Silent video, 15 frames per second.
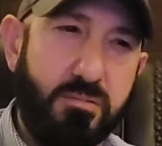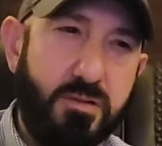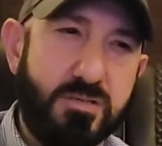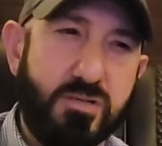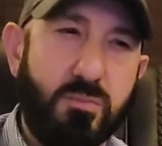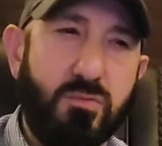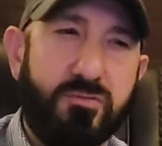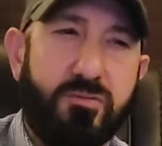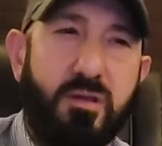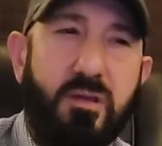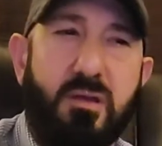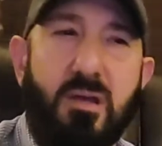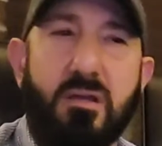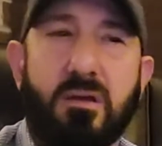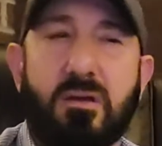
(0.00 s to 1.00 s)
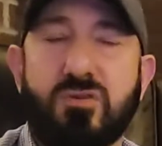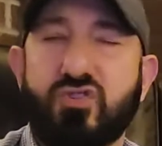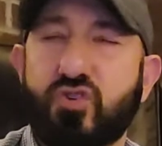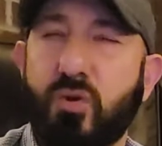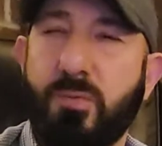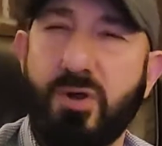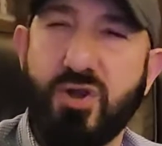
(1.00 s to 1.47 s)
It's almost like a
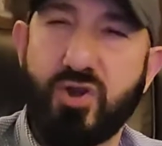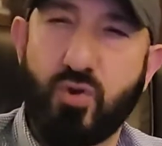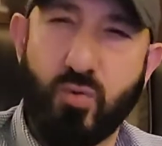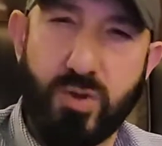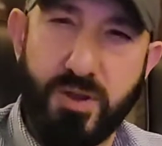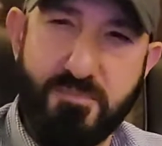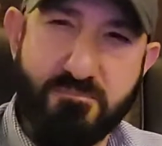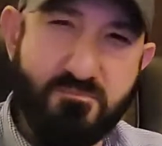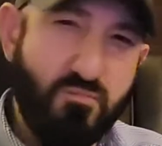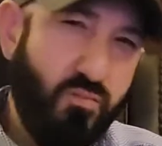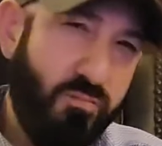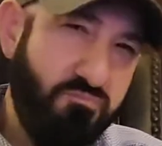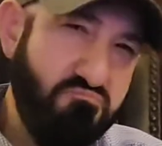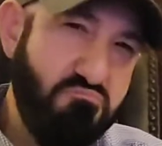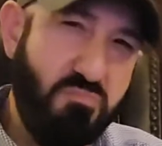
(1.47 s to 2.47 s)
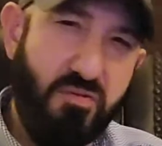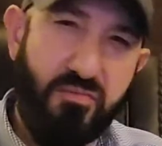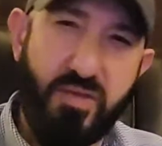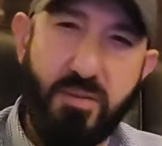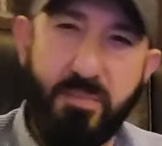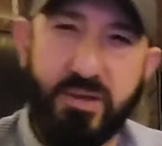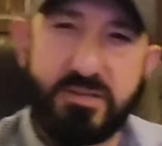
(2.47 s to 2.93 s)
strawberry cream, if
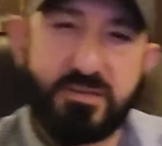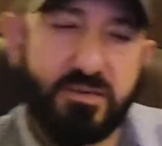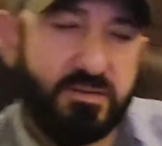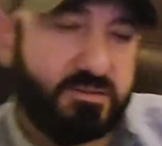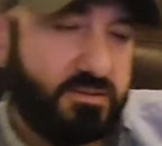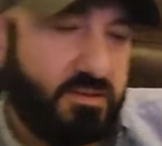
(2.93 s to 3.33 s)
that makes any